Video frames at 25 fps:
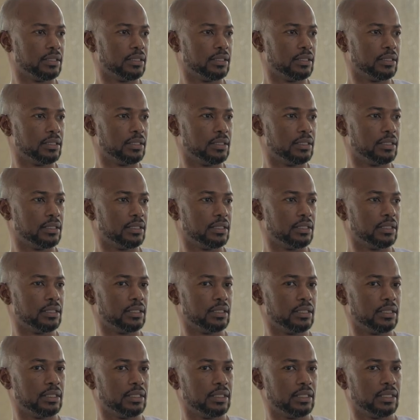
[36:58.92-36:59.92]

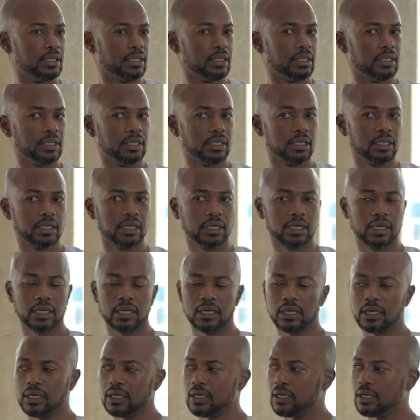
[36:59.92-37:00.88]
(no one is talking)